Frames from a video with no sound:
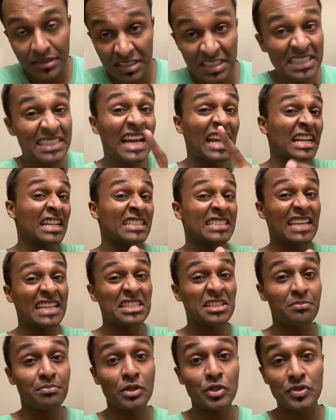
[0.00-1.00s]
He's got a good
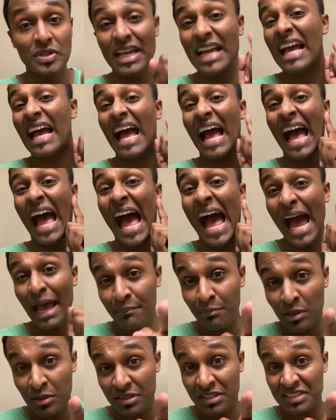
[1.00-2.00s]
taste in music. I
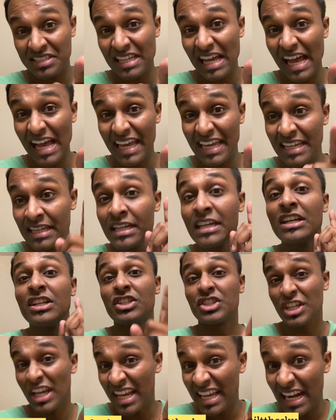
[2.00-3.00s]
Built the Sky.
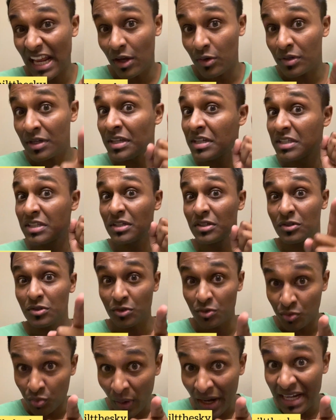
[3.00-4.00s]
Check it out.
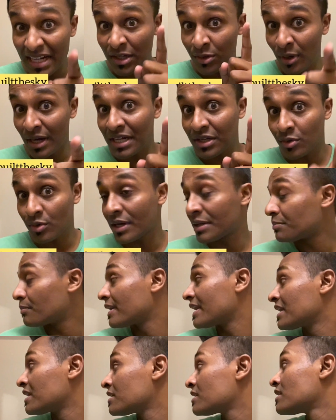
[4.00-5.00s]
Great, great, great
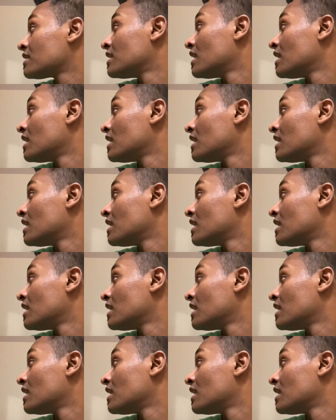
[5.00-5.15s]
band.